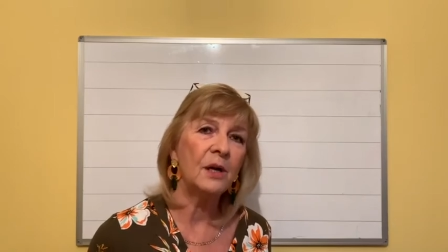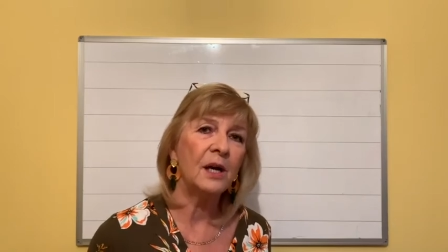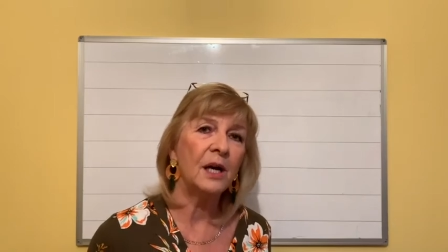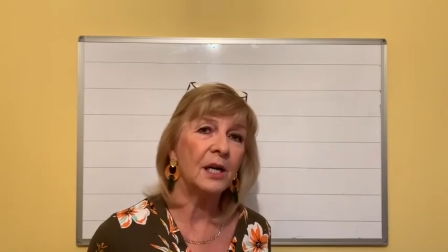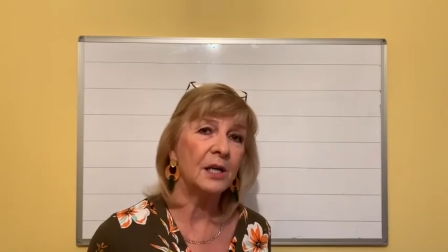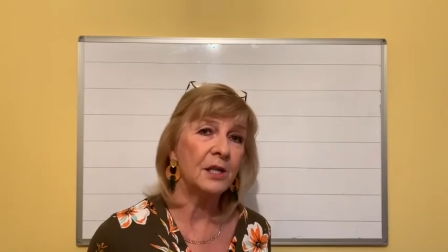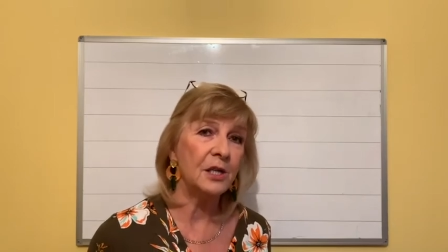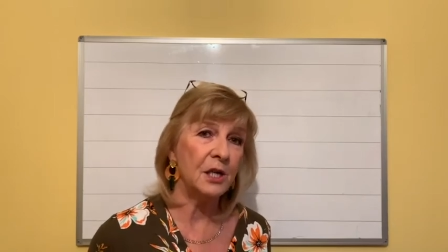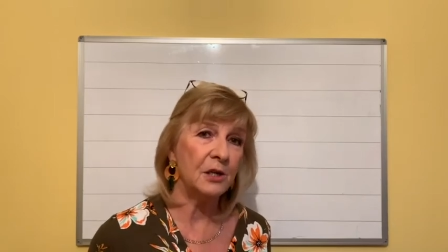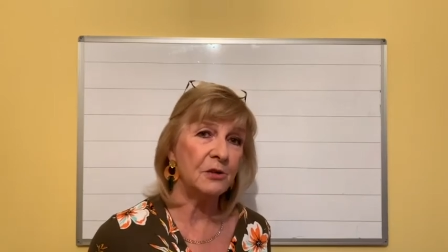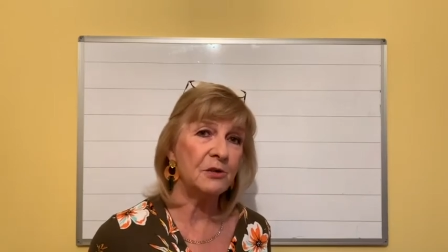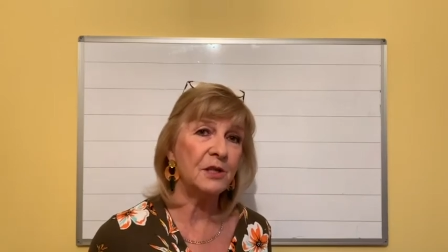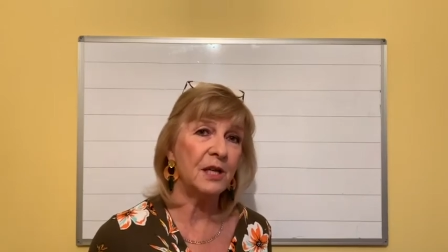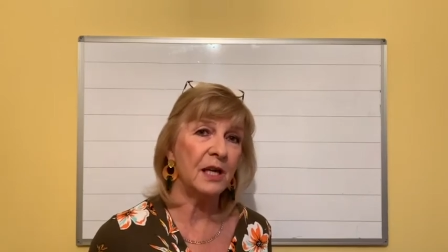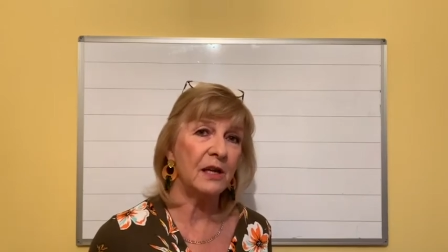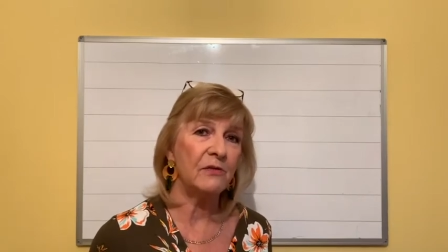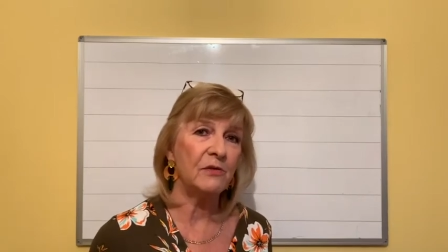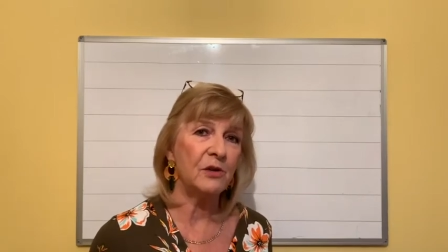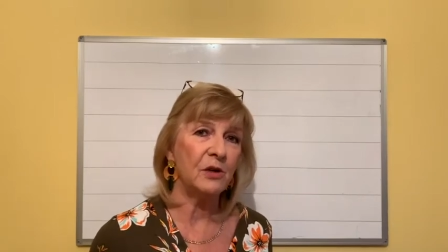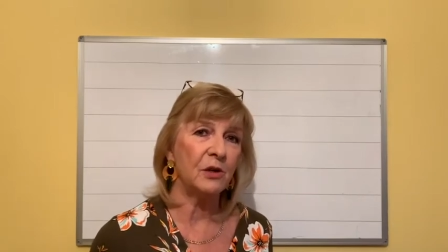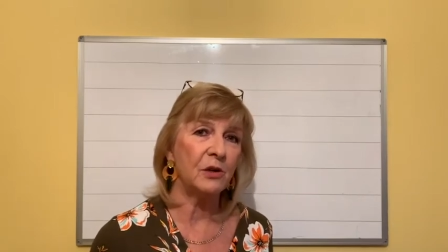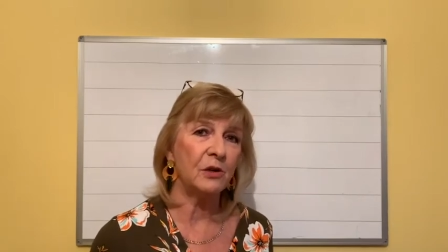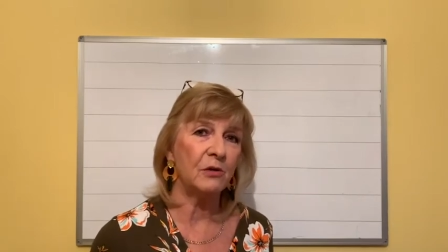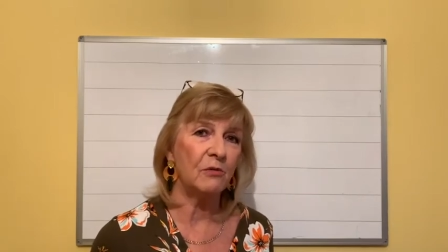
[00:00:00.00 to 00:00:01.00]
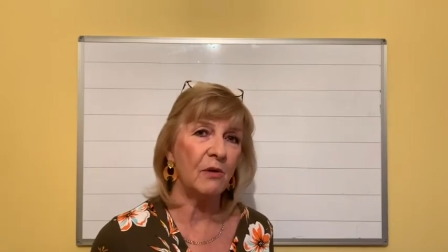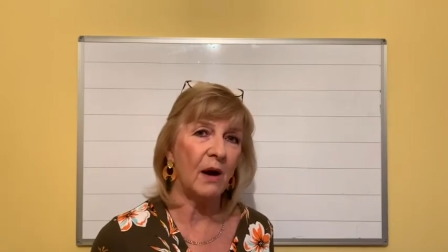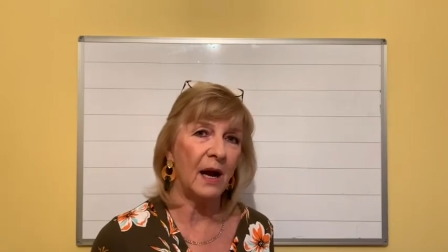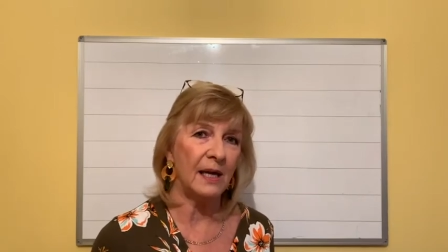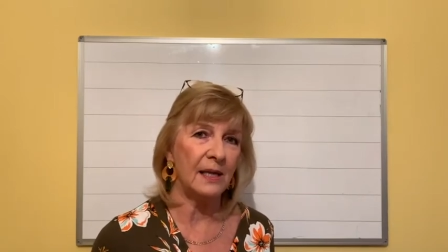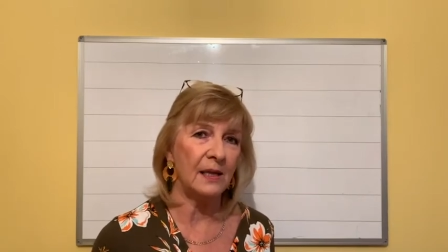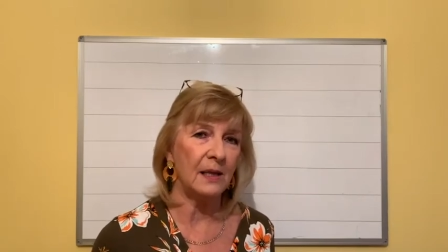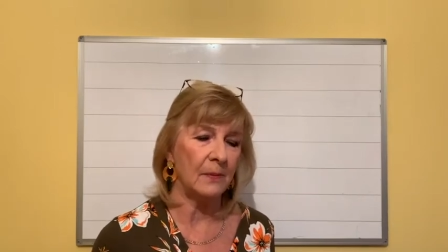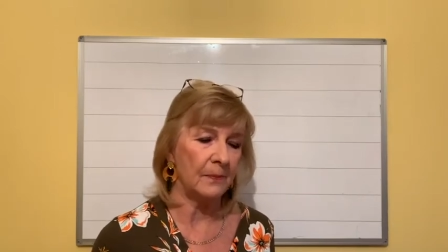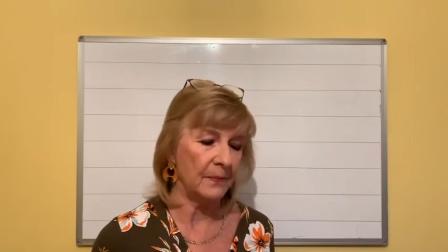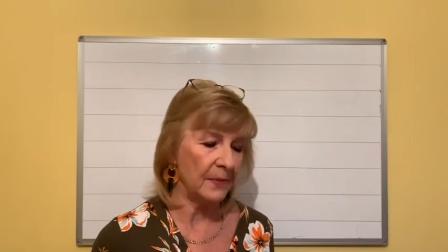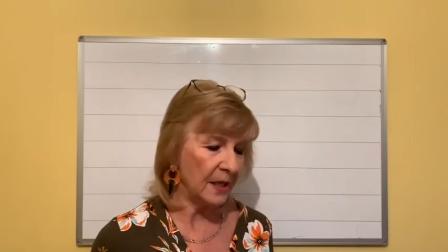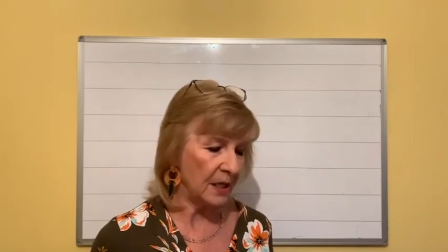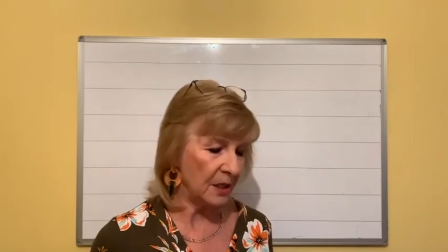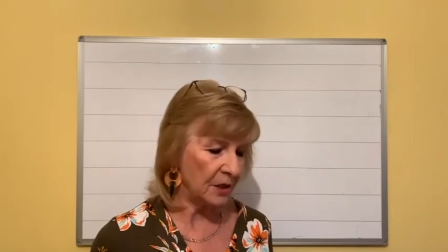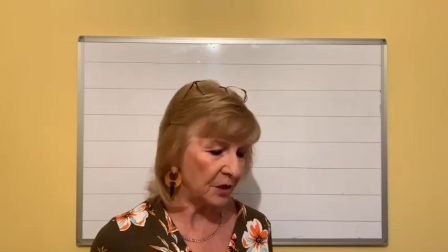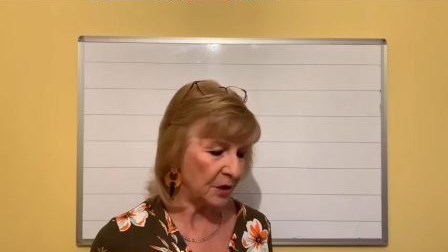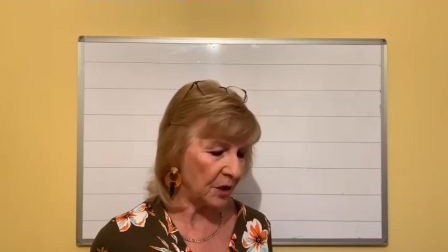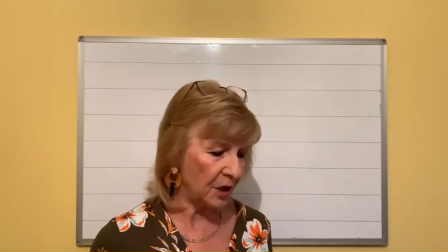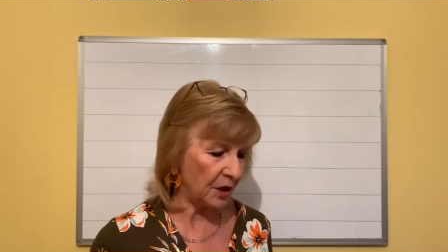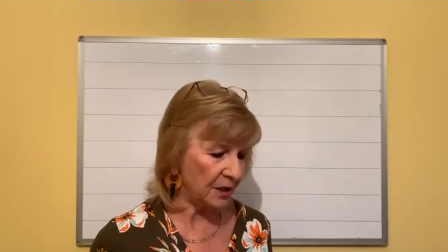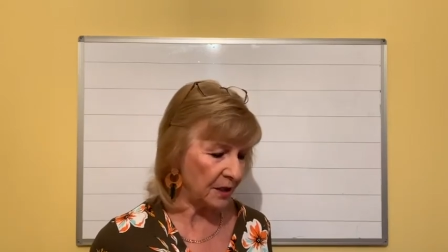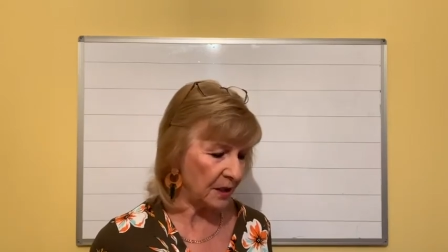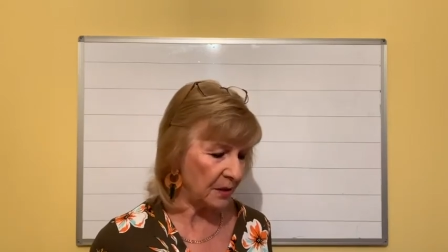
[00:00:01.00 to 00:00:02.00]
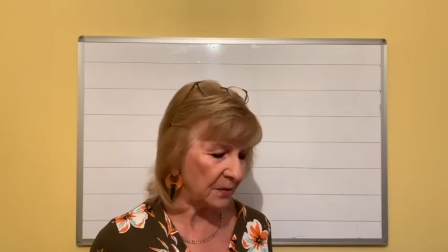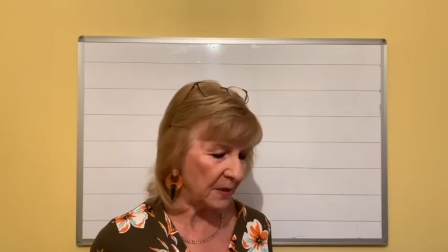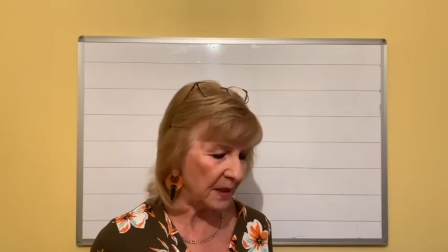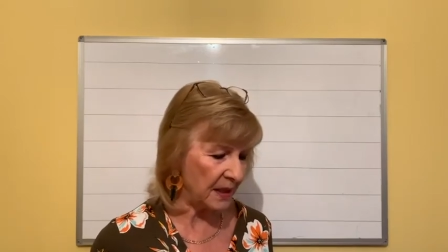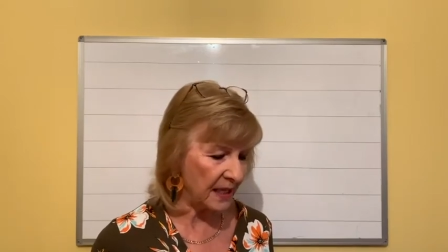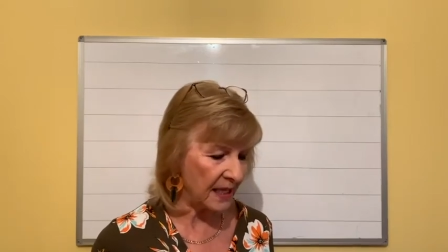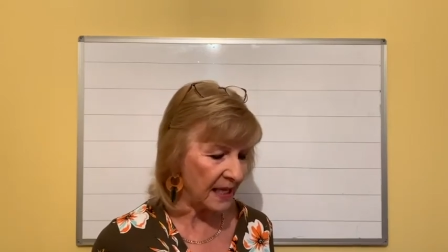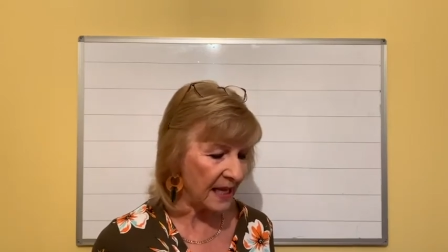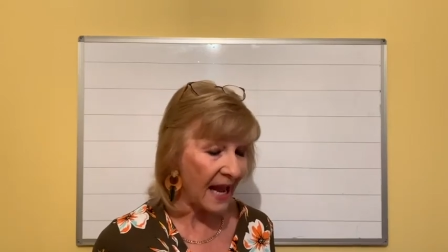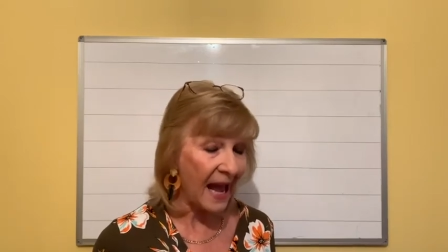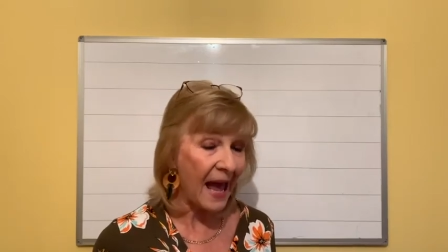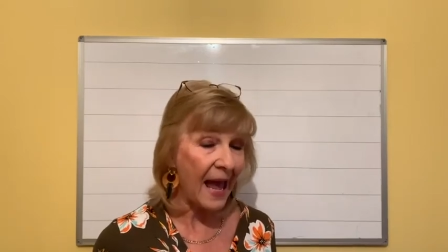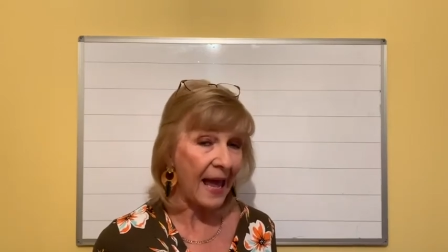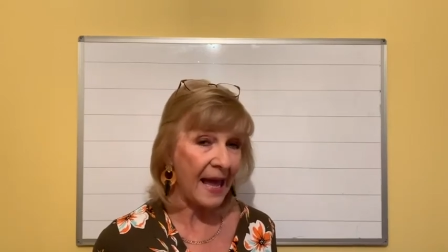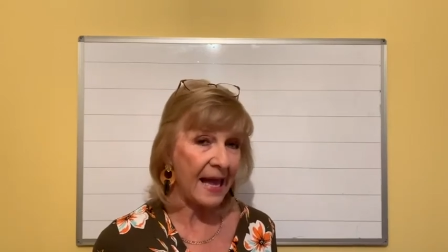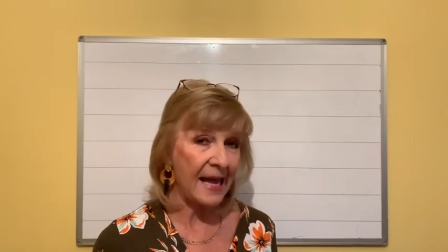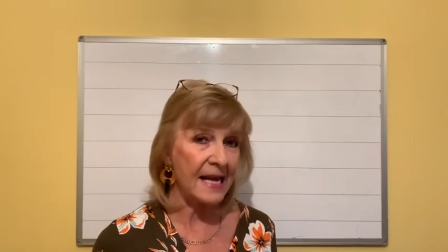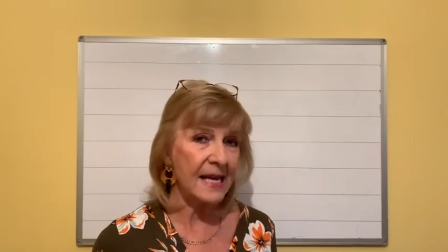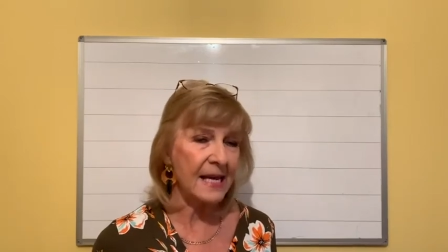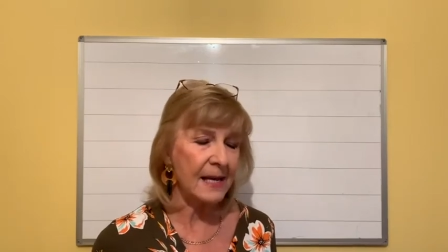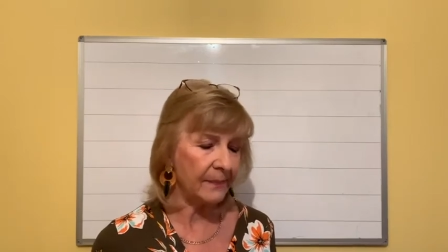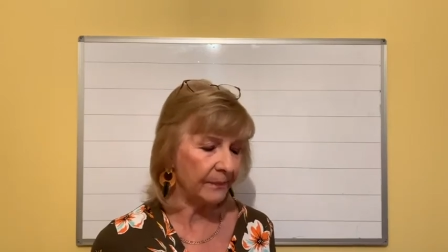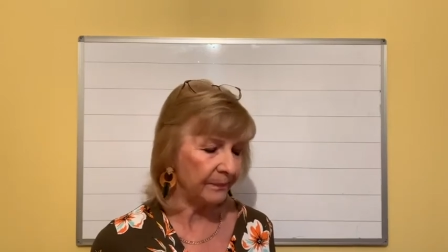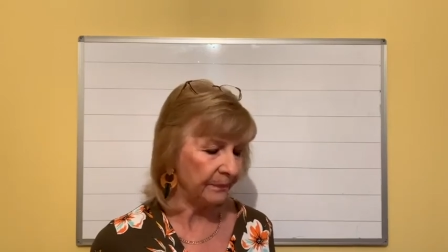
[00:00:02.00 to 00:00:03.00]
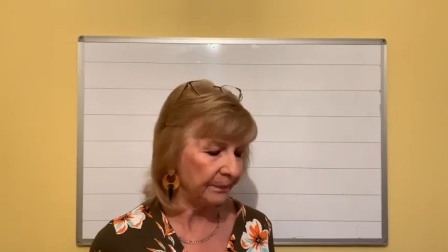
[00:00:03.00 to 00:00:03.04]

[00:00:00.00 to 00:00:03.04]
and you see if you can write them, starting with the A.